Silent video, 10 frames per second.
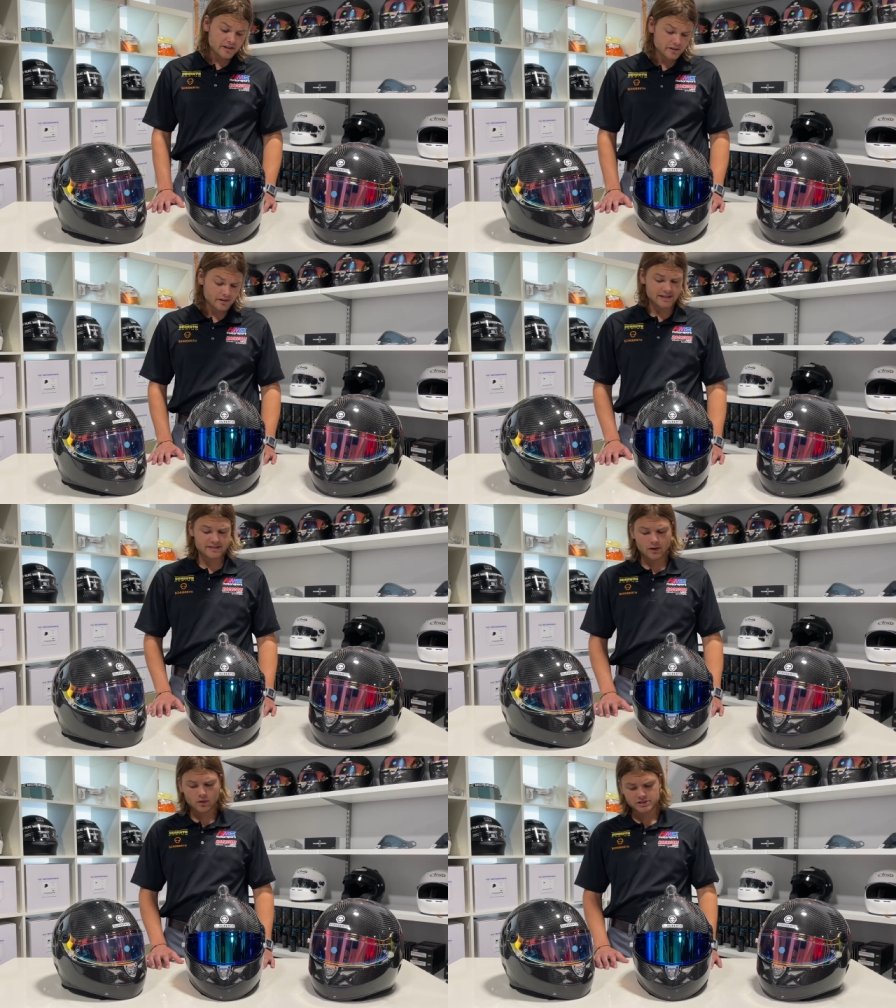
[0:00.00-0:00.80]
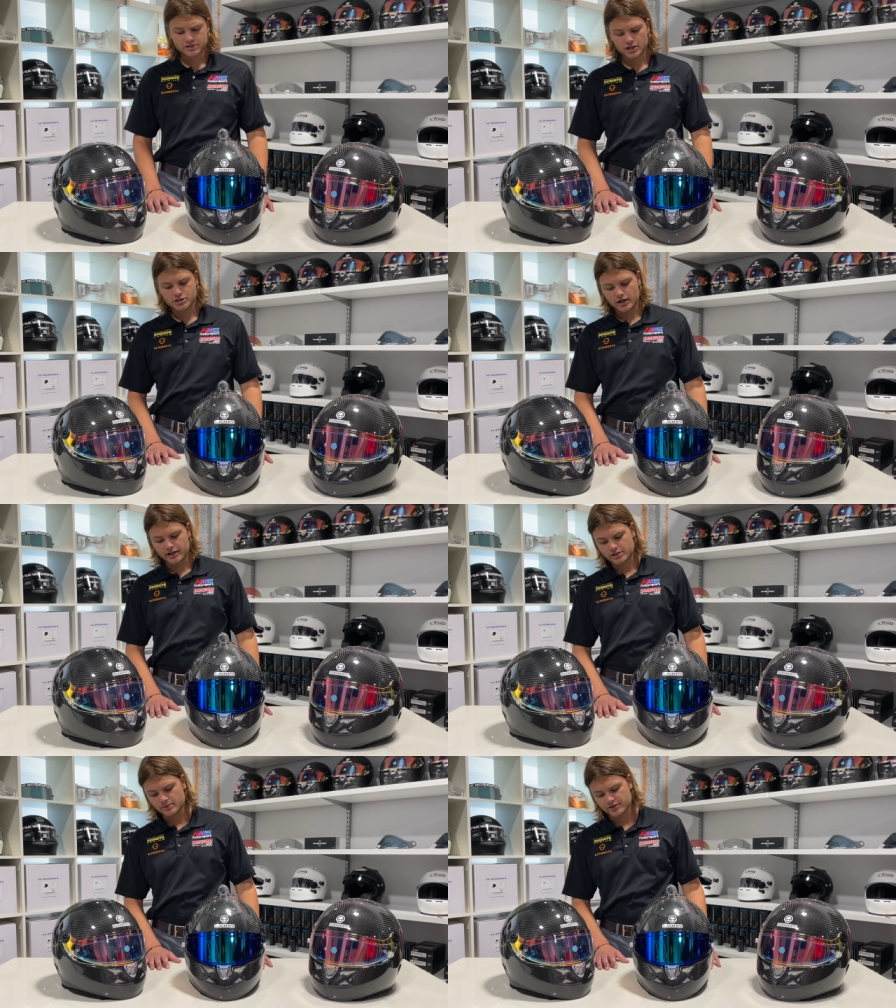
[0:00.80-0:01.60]
the last thing I wanted to touch
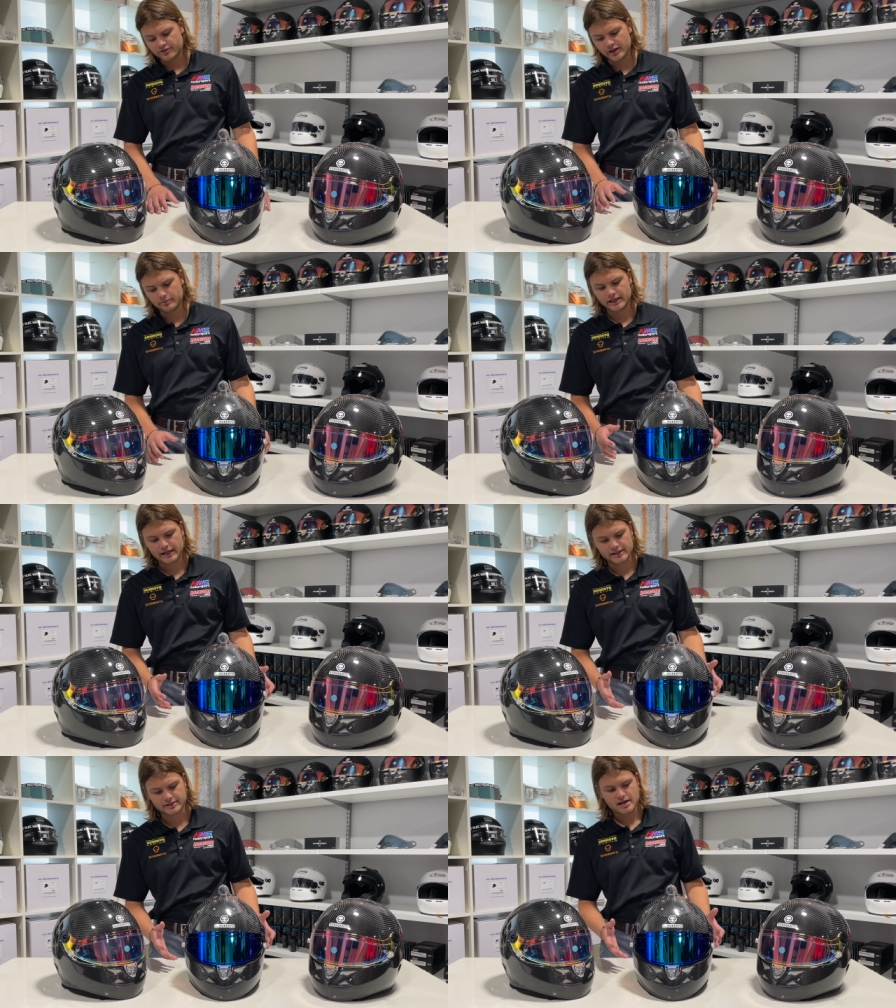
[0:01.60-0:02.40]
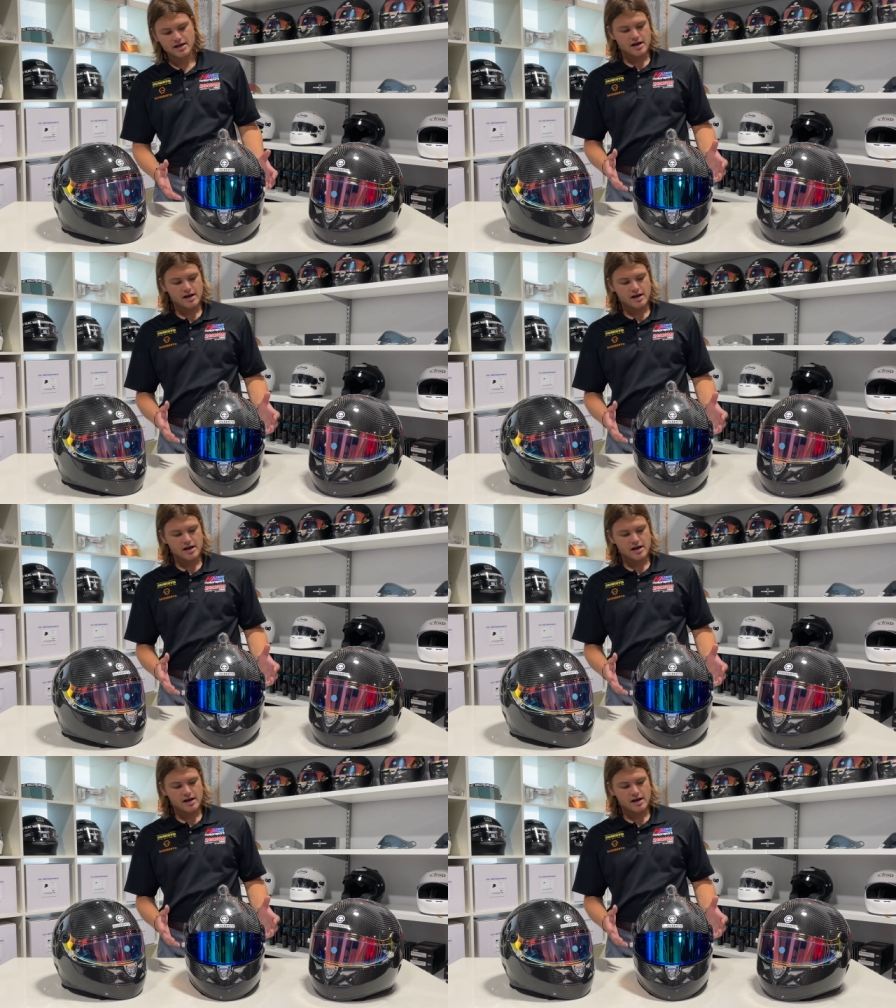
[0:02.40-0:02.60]
on in terms of fitment is,